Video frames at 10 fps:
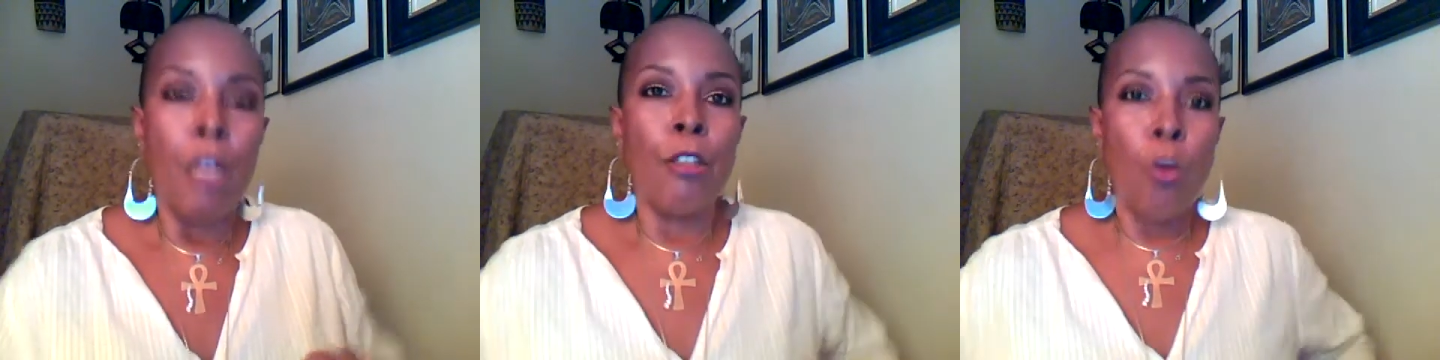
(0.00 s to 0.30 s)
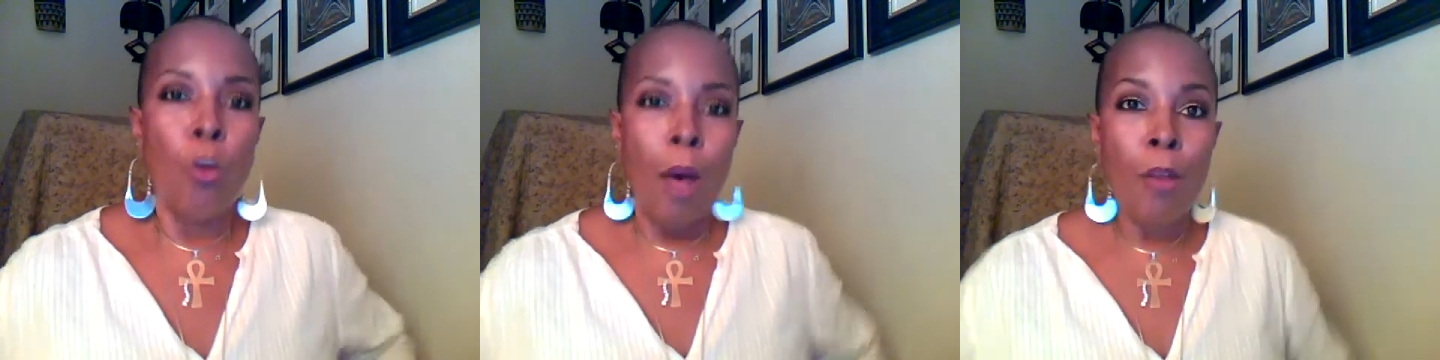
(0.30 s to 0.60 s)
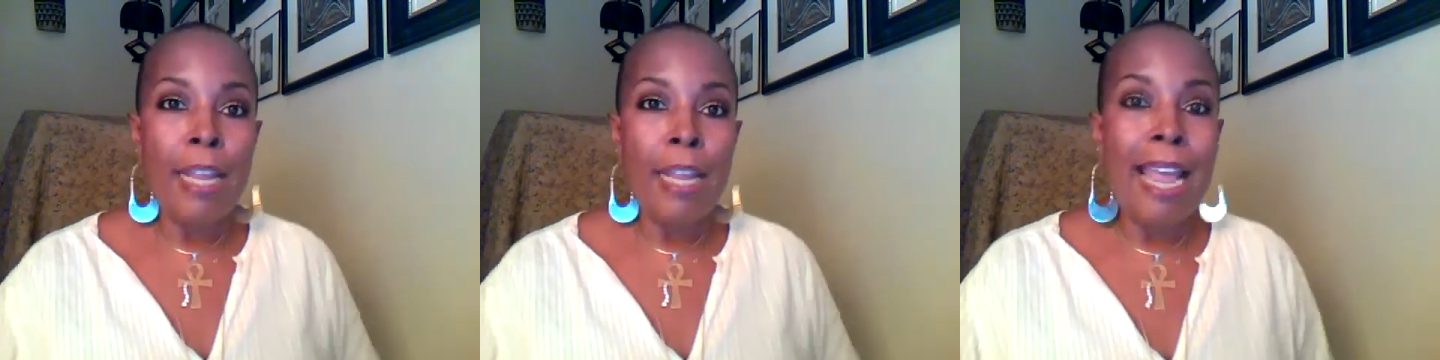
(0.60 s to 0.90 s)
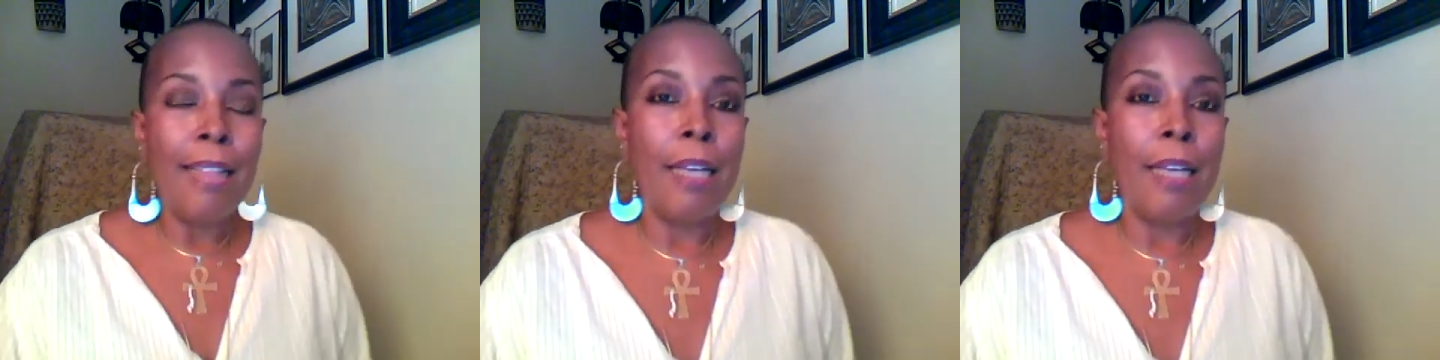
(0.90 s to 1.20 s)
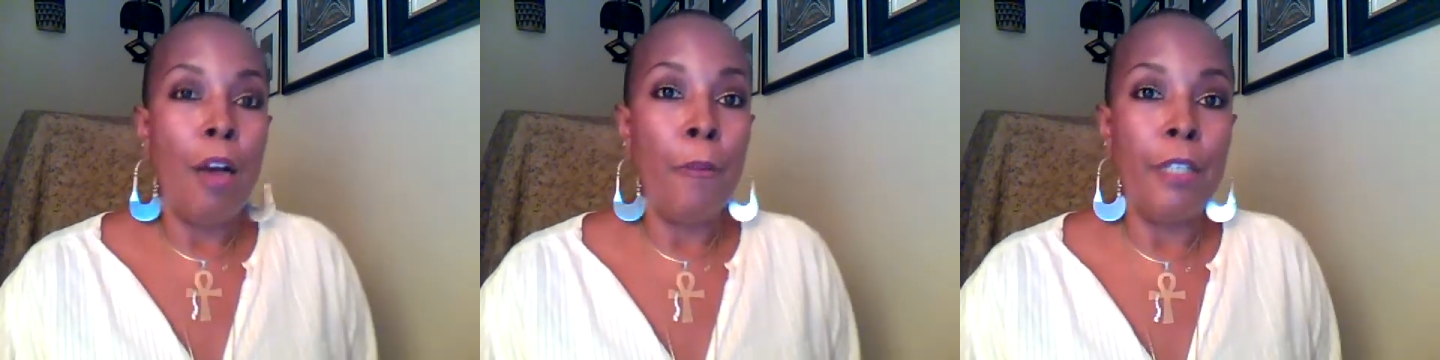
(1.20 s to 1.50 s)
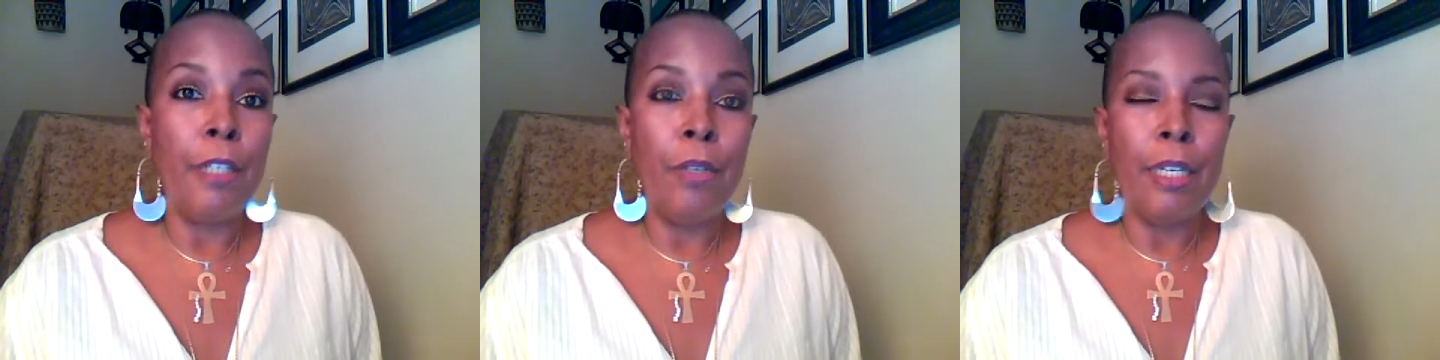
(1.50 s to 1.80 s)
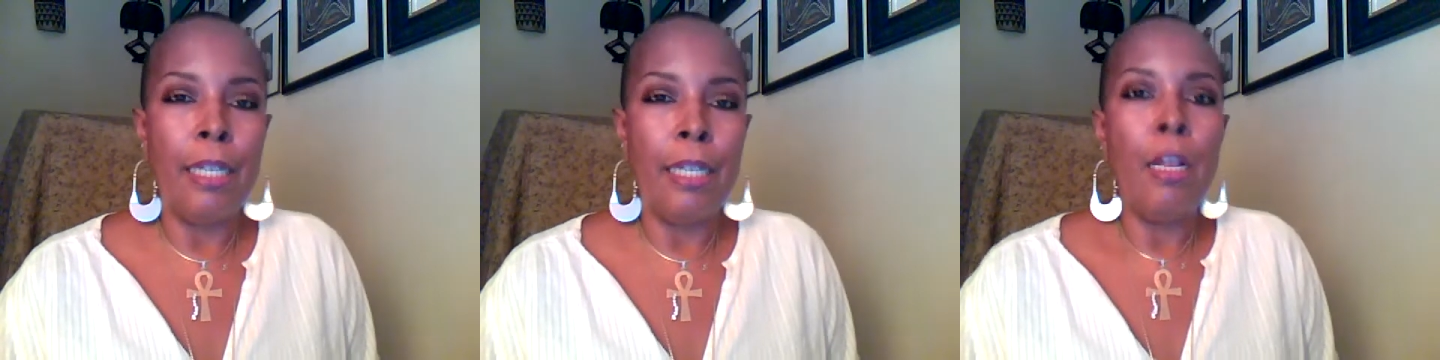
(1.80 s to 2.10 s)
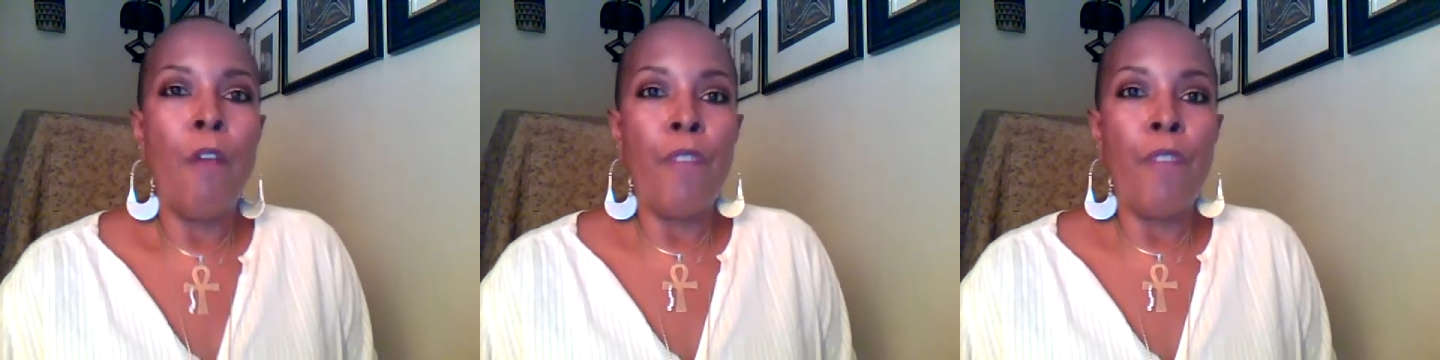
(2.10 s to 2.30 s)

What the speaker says: So while they had that opportunity,